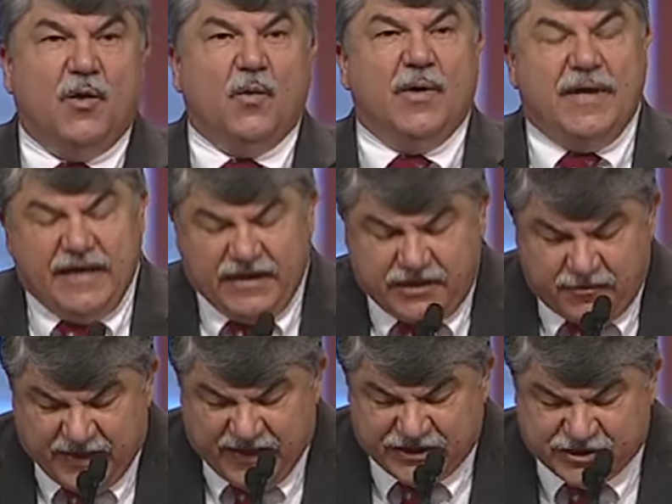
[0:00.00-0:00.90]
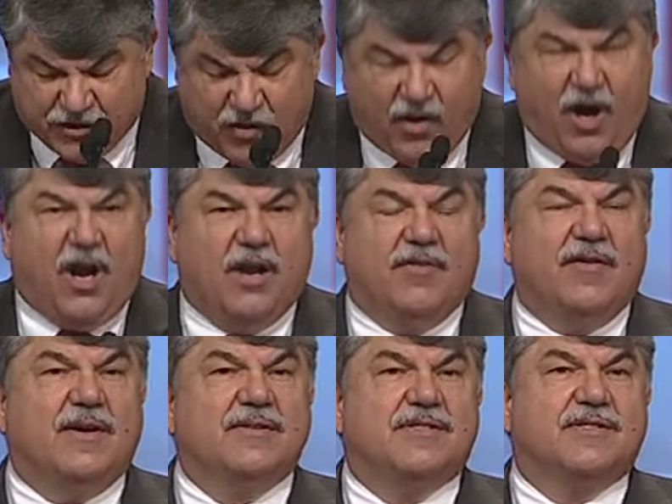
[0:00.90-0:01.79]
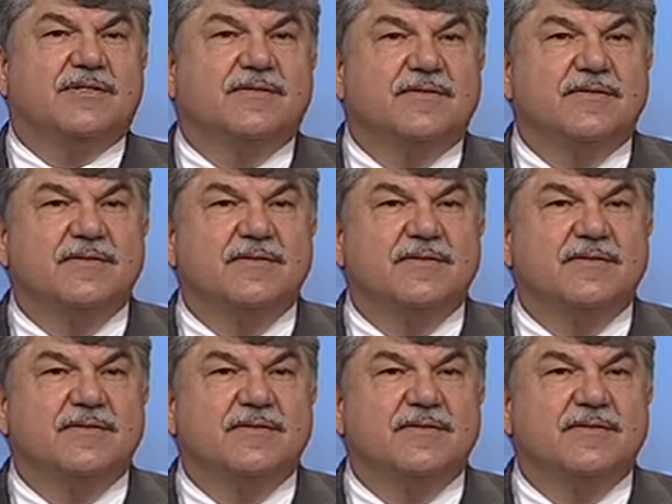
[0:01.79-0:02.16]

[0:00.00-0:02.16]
We need to make sure all of us,